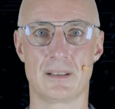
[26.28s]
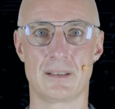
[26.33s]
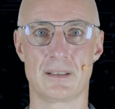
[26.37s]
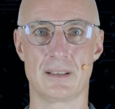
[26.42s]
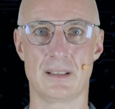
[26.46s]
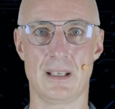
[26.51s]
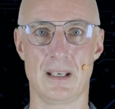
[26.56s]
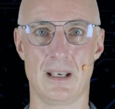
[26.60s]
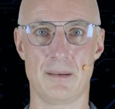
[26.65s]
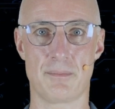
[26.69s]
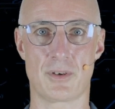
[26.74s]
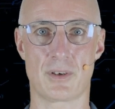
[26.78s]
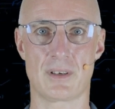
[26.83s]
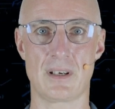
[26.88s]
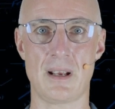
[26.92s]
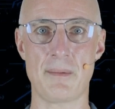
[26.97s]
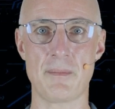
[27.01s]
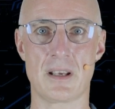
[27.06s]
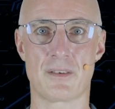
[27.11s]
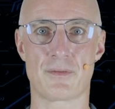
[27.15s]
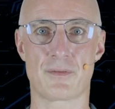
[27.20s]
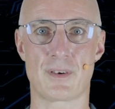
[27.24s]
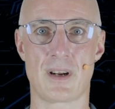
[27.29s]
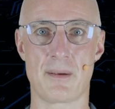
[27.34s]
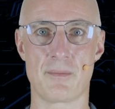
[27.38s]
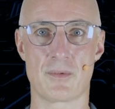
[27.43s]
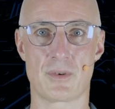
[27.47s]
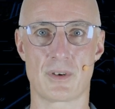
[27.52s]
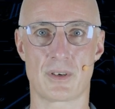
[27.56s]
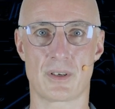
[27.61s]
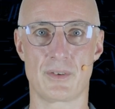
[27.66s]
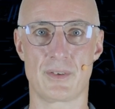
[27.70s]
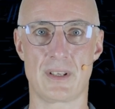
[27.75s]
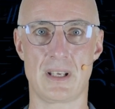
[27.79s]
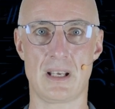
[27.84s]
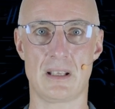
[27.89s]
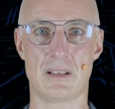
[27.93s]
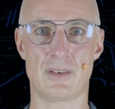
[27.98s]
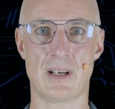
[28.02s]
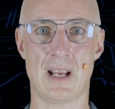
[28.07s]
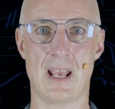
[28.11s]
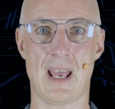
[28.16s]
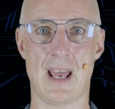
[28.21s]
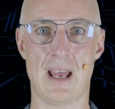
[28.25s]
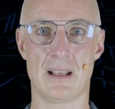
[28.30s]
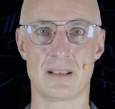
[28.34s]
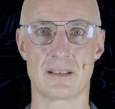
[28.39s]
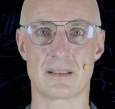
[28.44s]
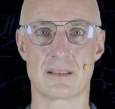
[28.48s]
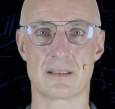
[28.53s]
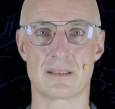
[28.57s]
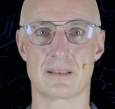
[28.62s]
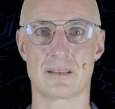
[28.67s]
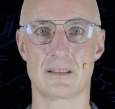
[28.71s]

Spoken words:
The programming framework, on the other hand,